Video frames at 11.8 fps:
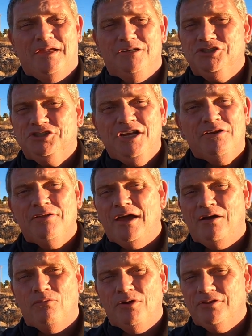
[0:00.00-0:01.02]
and share
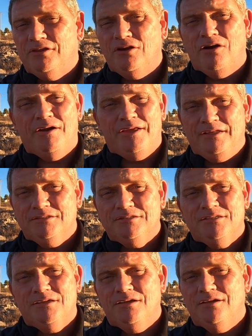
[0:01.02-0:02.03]
that with the
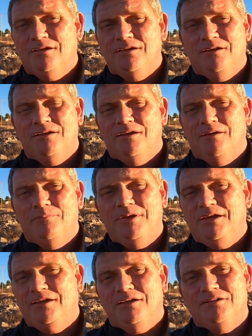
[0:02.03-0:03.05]
audience,
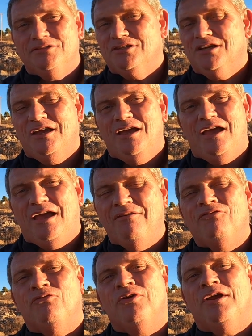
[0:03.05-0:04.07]
because
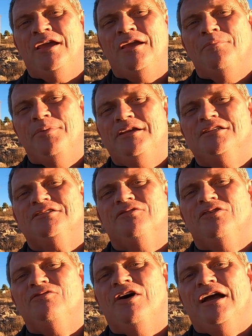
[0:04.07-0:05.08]
every piece
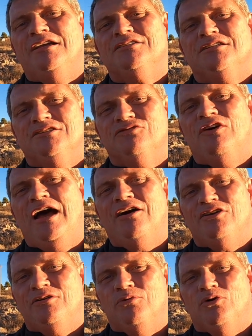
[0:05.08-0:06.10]
of advice is
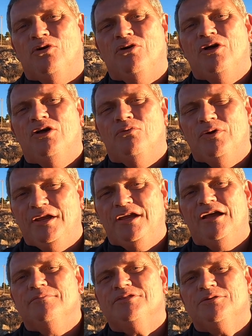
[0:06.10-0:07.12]
valuable when it
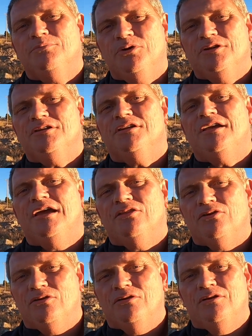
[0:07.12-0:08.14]
comes to putting
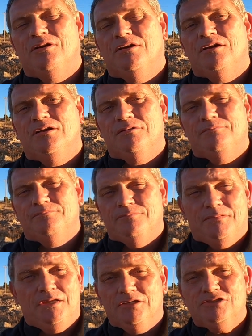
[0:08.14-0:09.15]
together
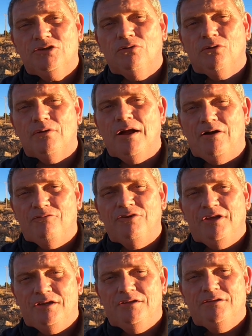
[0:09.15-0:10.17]
a solar
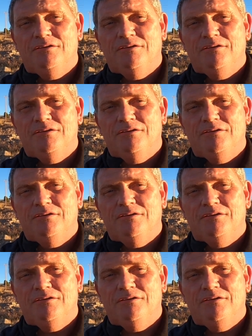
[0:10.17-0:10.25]
outfit.